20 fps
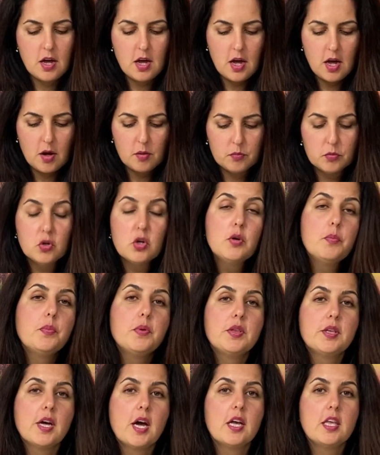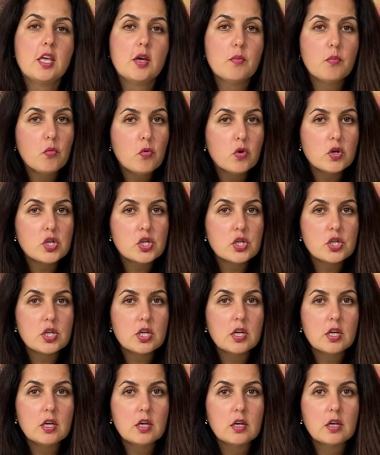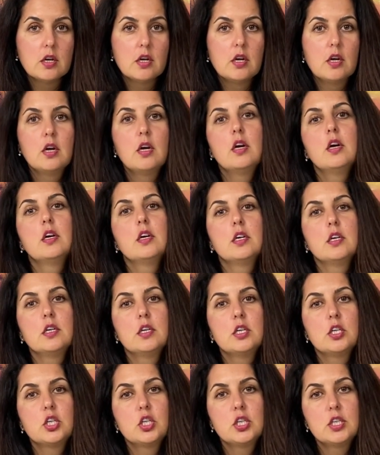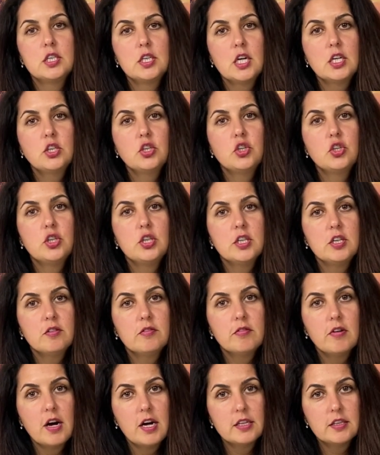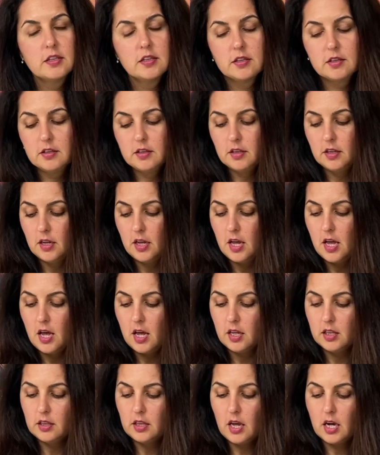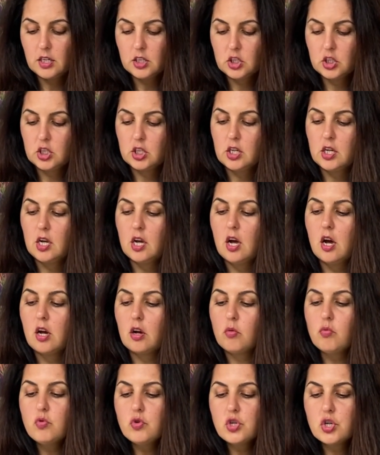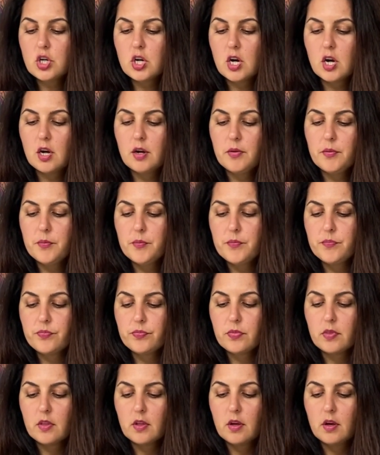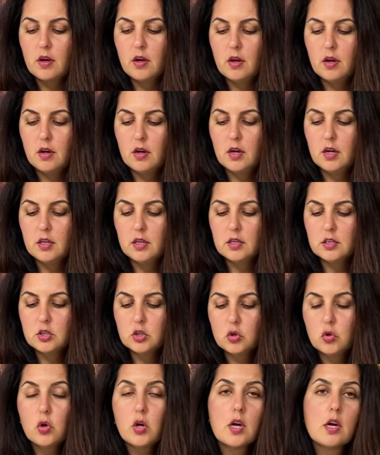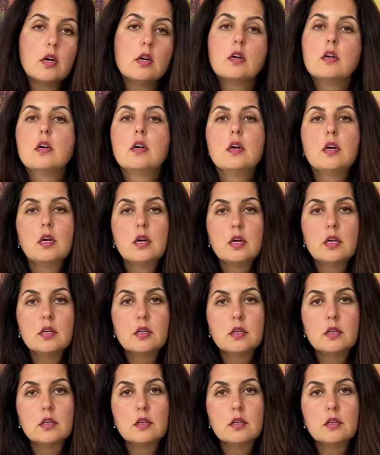It's got a very strong power block, 64 watts. Also has the handpiece that turns up to 40,000